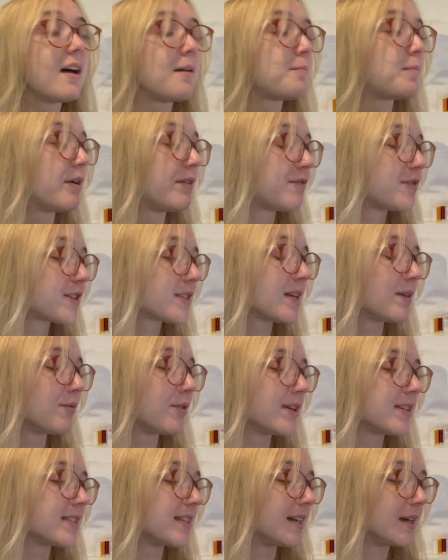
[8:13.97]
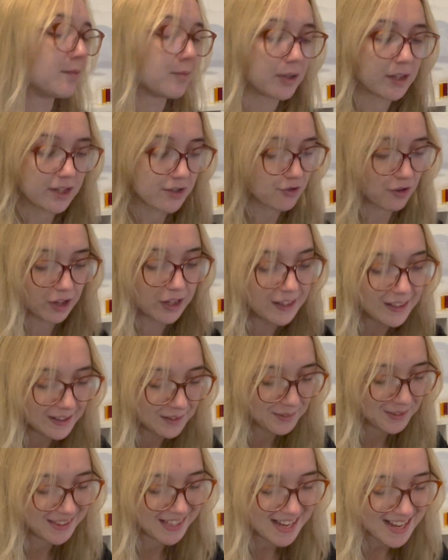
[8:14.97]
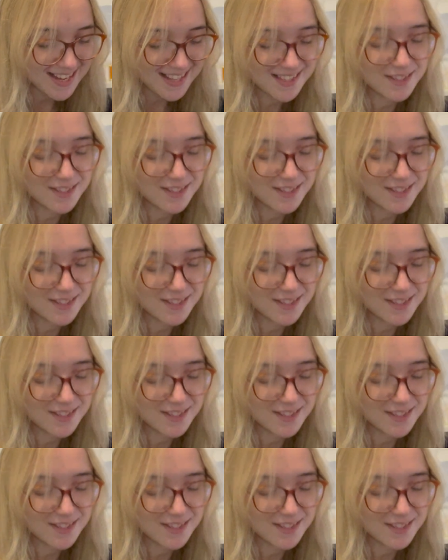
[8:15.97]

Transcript: But for some reason I'm really struggling with that.